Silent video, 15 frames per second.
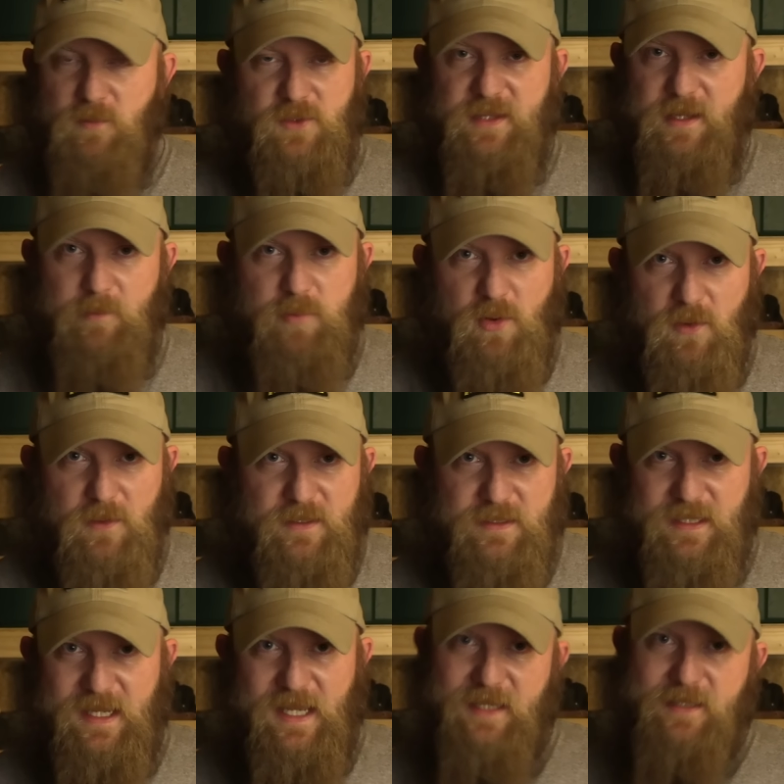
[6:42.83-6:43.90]
to want that party
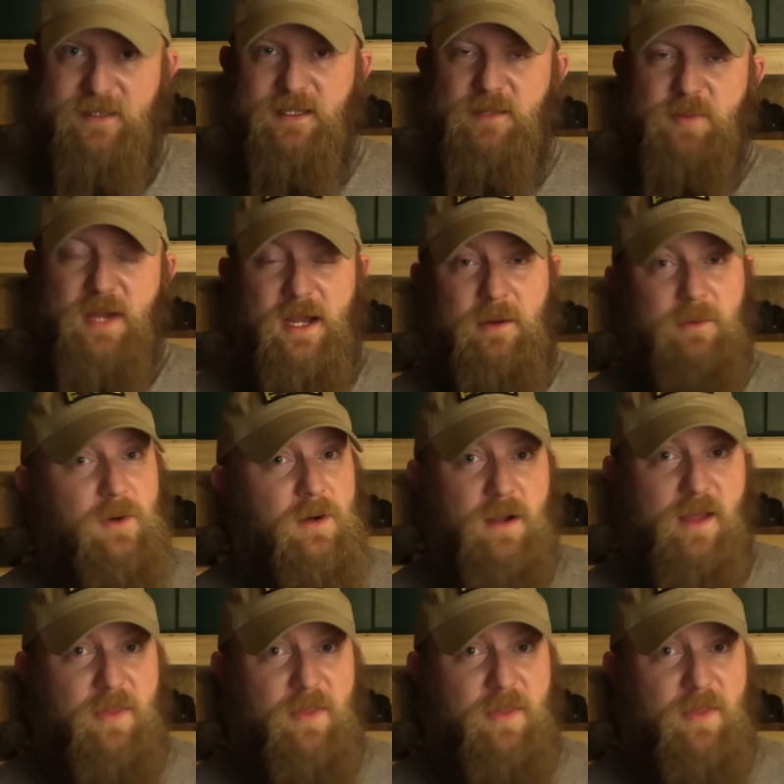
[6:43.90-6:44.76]
to gain any power,